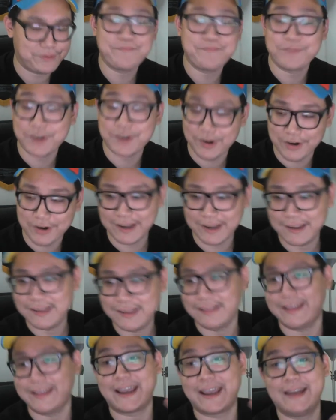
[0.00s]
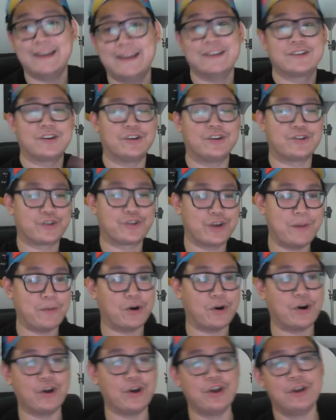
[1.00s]
Correct. That candy is called
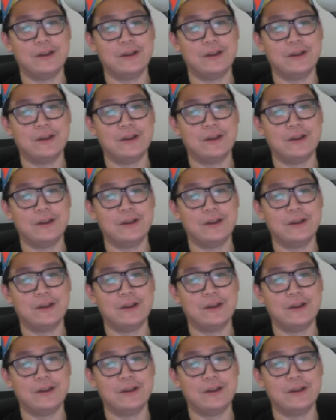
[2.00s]
Tribble.